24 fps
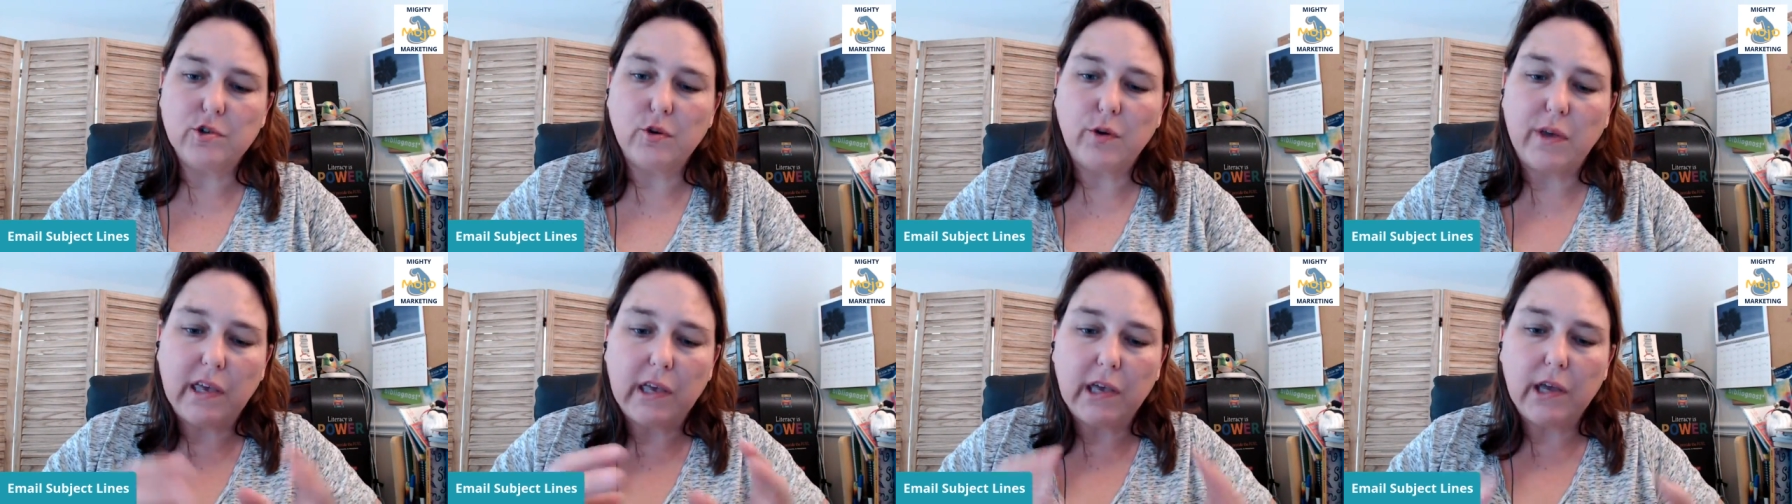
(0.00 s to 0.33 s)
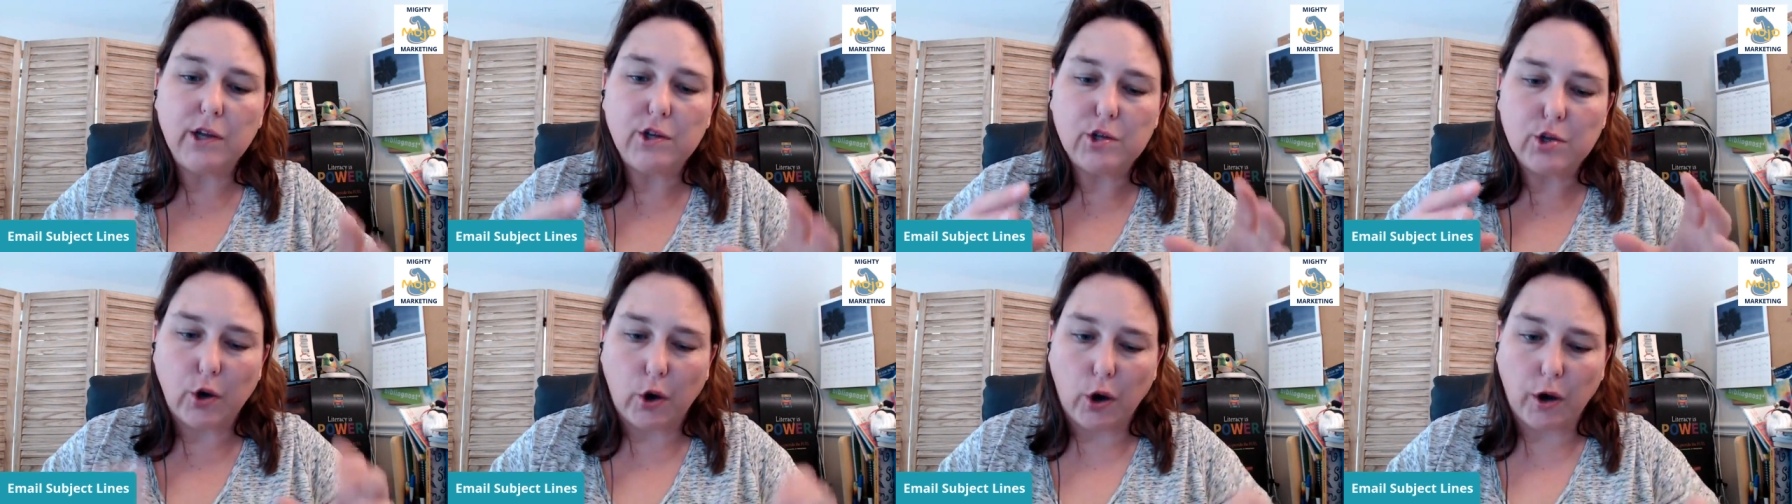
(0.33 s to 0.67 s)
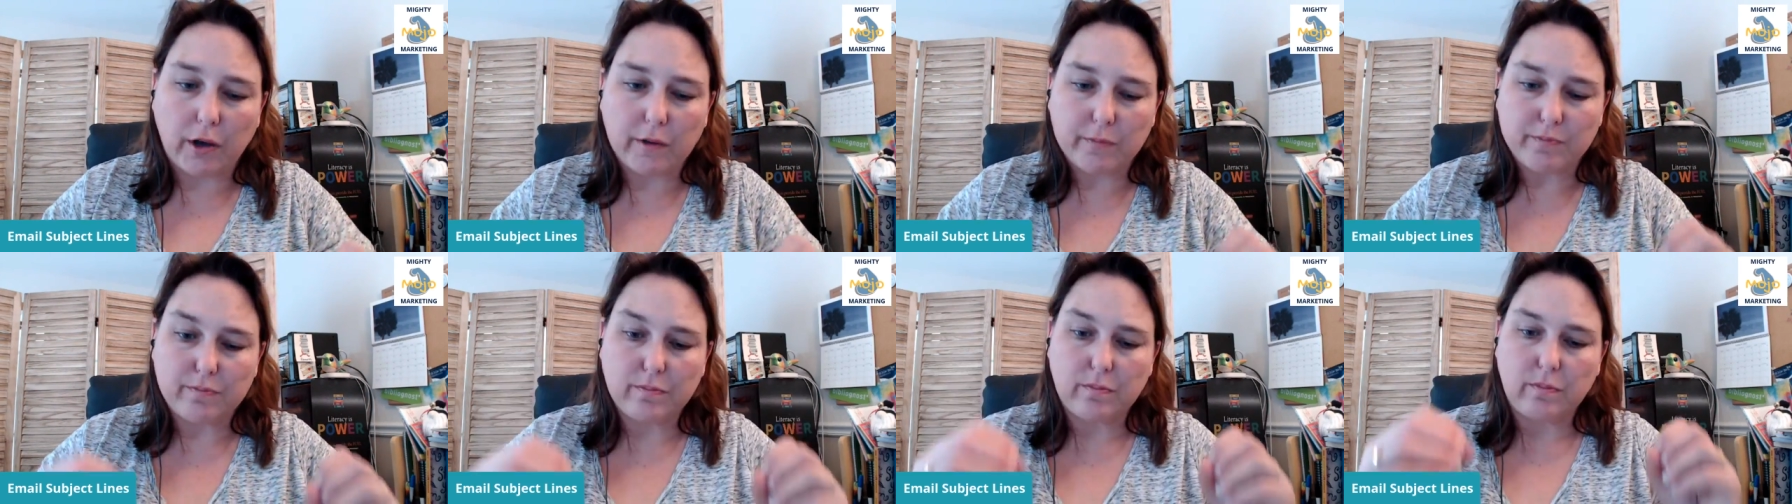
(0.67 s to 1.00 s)
So he
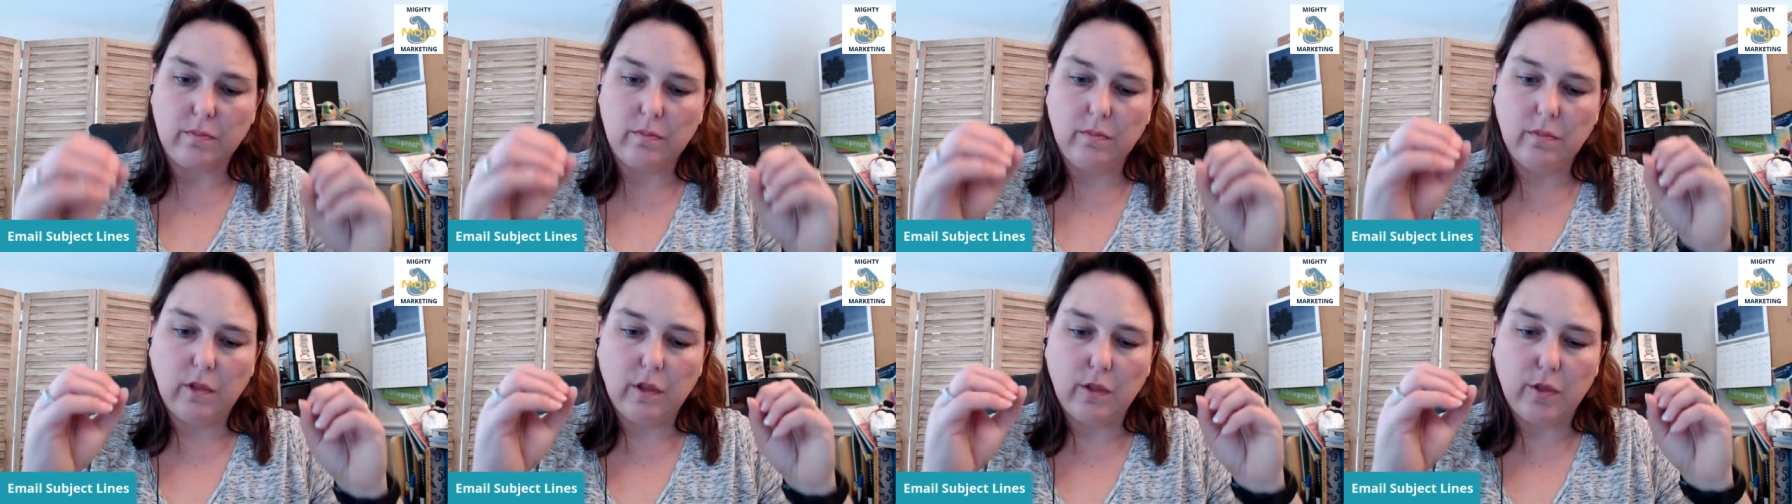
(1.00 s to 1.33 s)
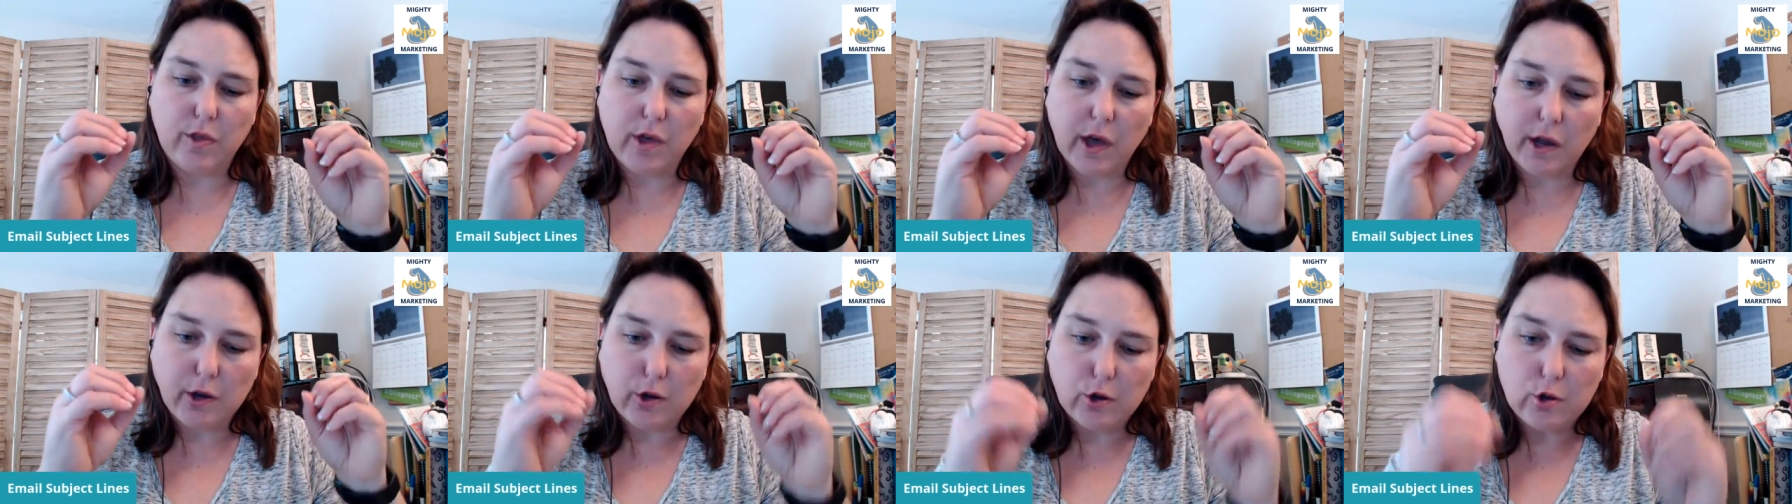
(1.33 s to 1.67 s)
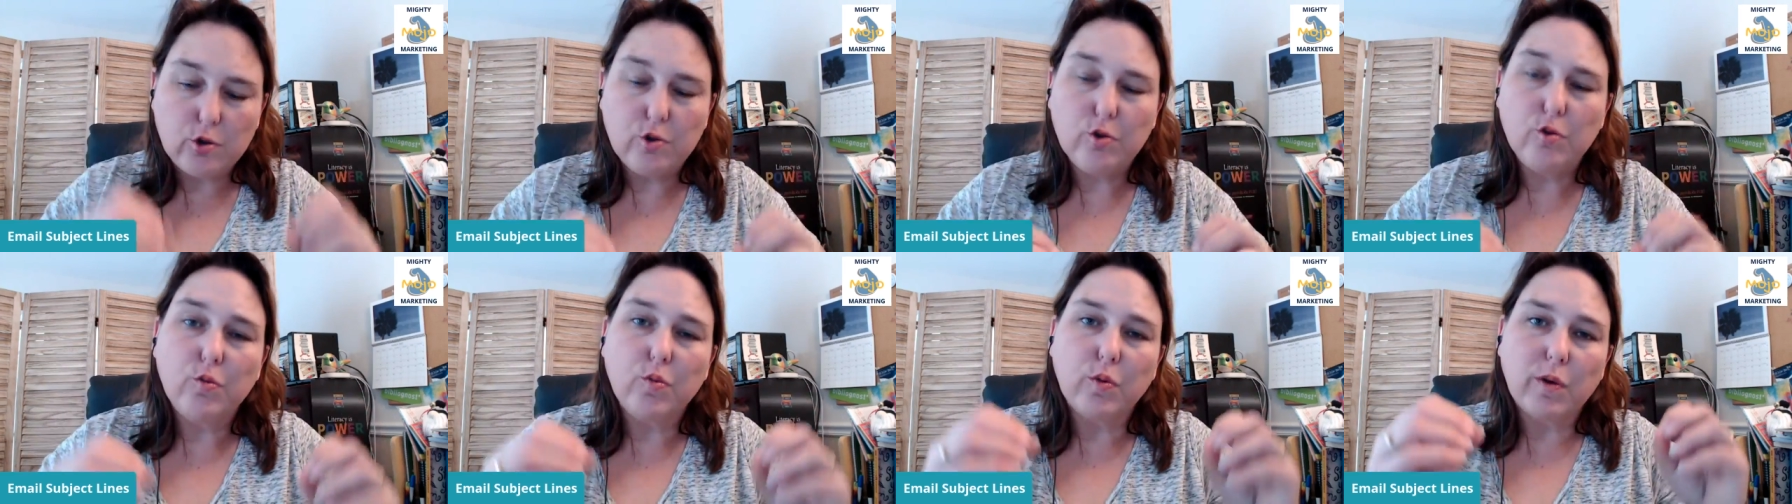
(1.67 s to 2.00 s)
took the
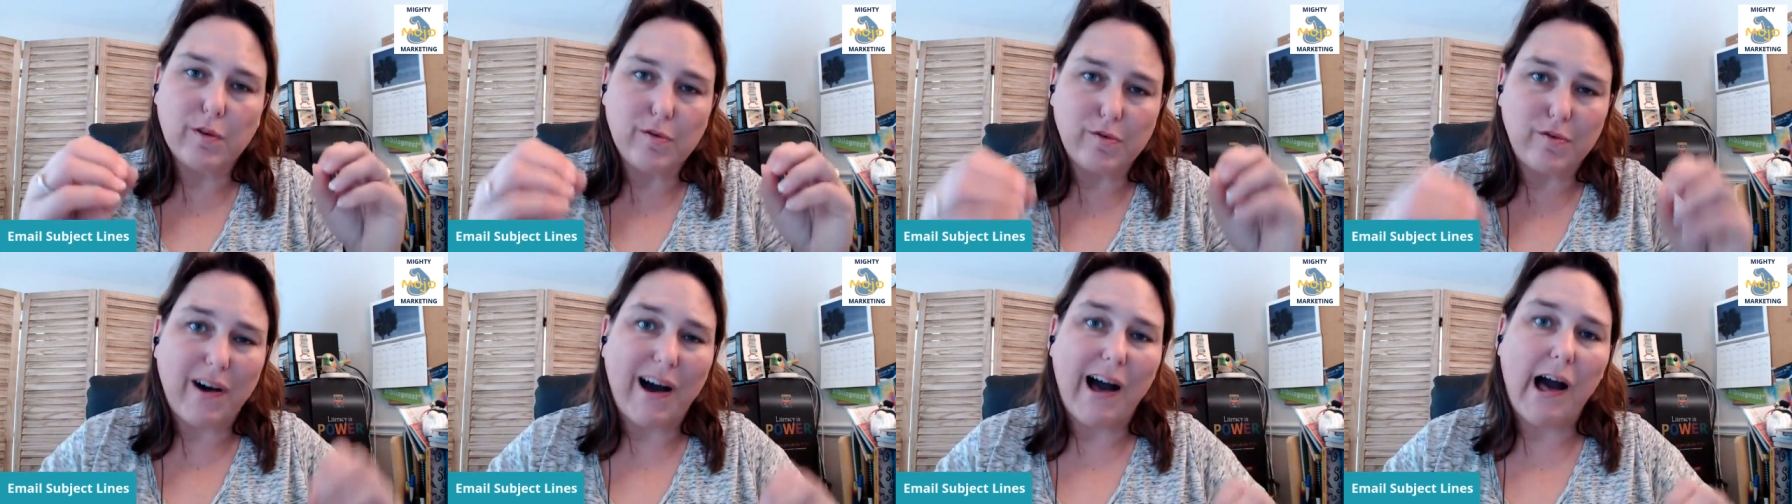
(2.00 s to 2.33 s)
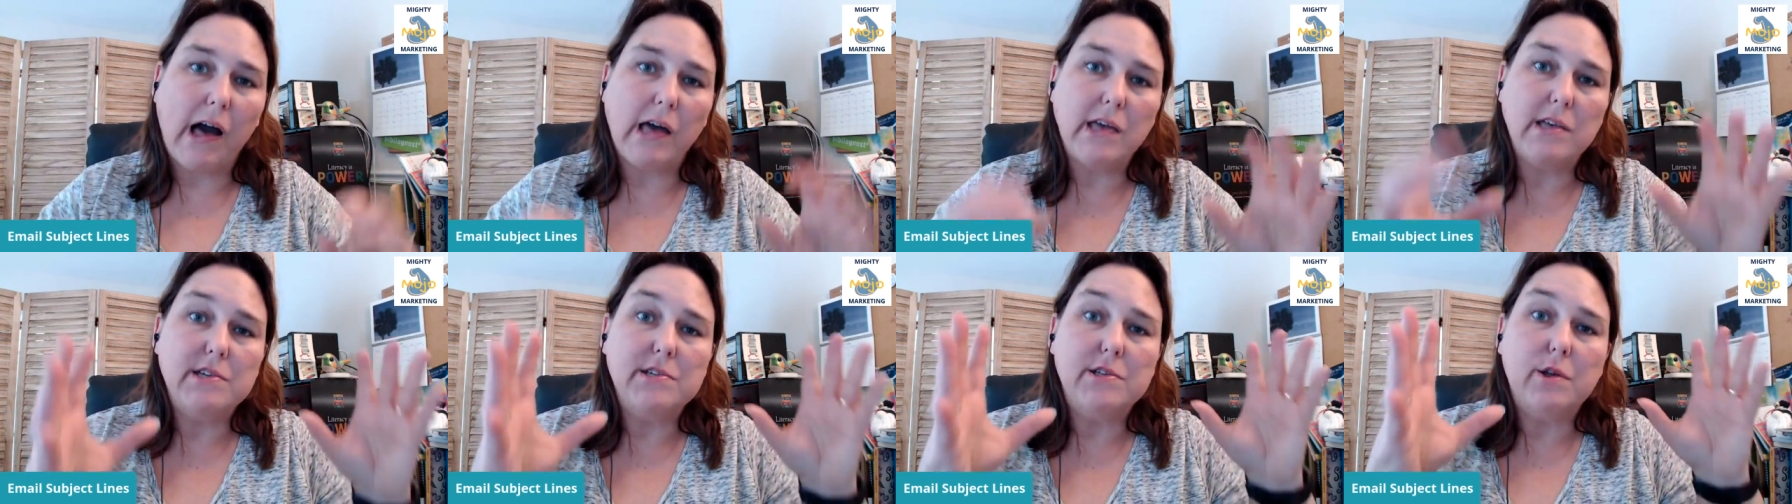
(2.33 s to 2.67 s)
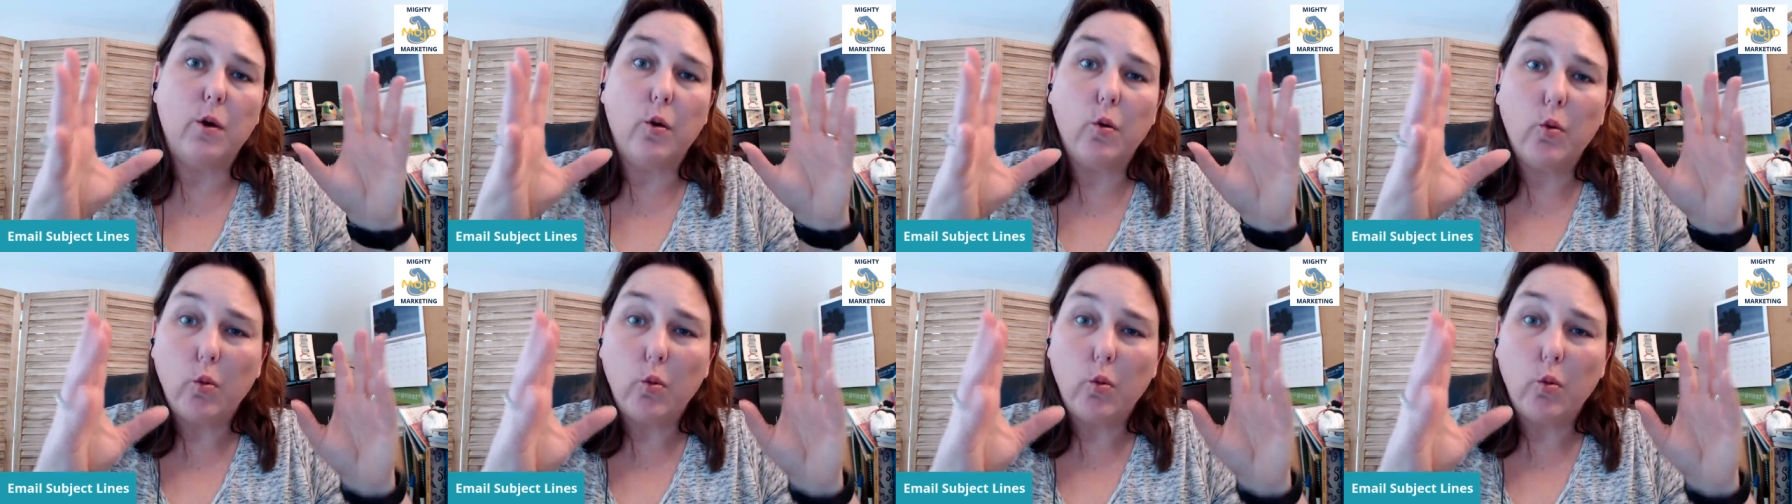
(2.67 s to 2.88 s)
new revised